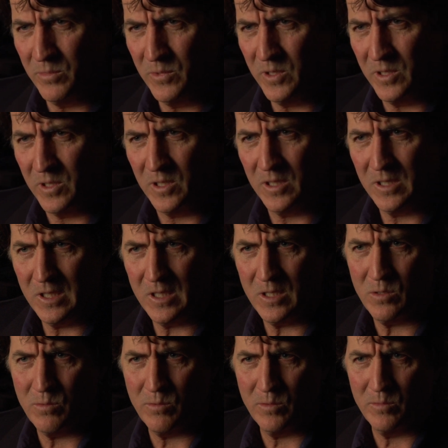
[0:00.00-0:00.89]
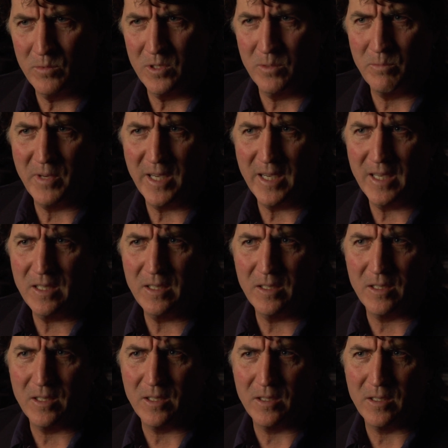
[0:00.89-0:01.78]
it just
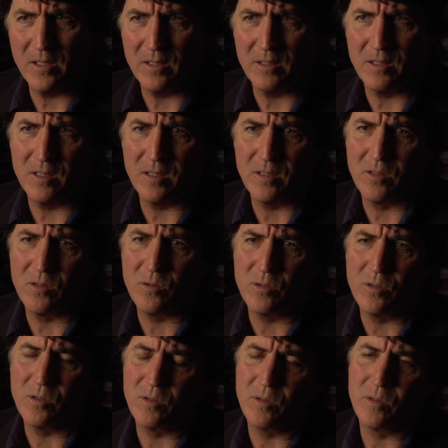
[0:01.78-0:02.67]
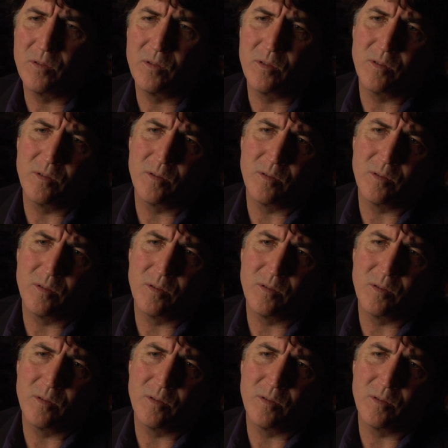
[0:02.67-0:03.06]
demanded a certain